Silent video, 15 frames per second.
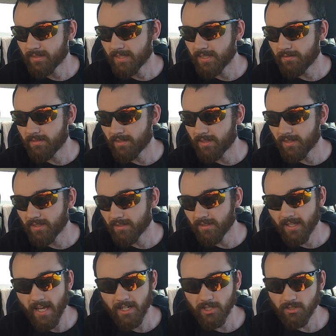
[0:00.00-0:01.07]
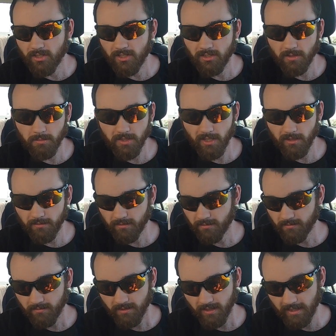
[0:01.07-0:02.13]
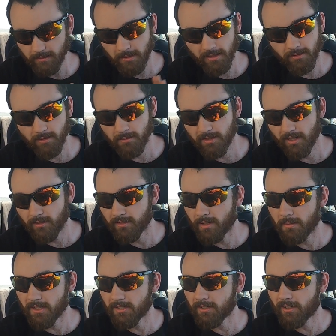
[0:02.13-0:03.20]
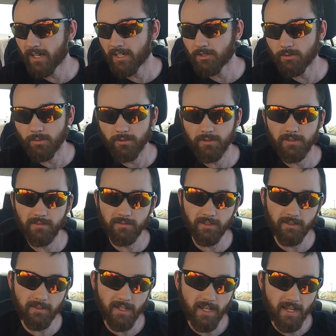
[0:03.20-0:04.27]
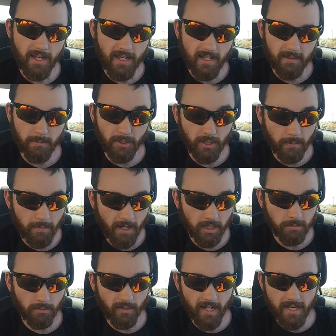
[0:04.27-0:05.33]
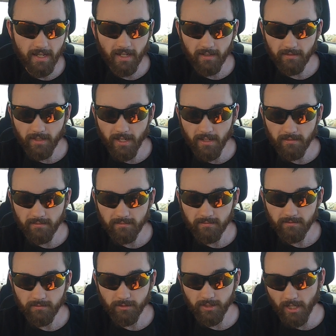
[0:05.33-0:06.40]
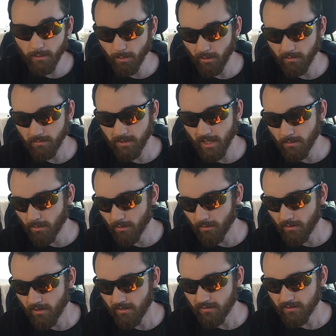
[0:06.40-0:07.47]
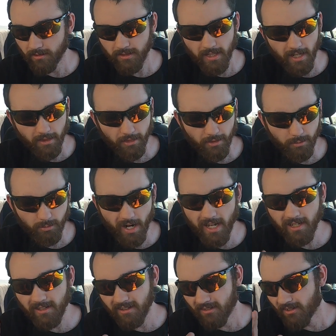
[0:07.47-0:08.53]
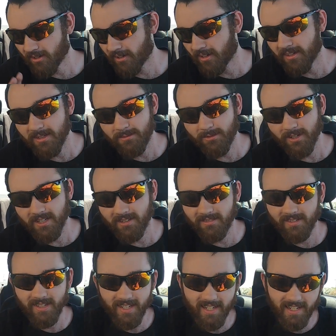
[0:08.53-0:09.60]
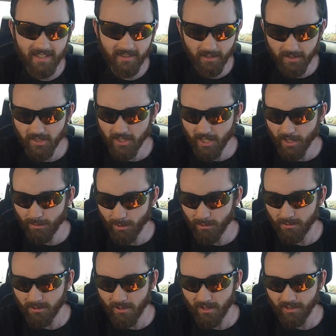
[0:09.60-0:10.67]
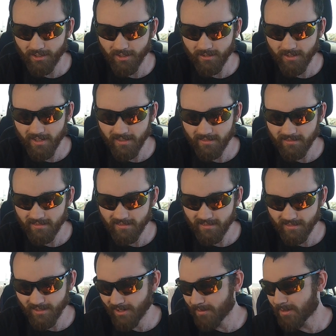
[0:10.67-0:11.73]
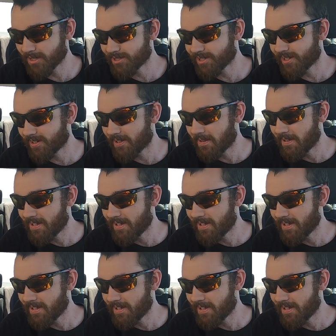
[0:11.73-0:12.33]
Even in the action scenes themselves, that speaks for himself. That makes it a high score too. So, Mission Impossible, eight out of ten for Death, Death Protocol, or Death Reckoning. Sorry, I keep freaking. There is a Death Protocol, I think, right? Or I'm not sure.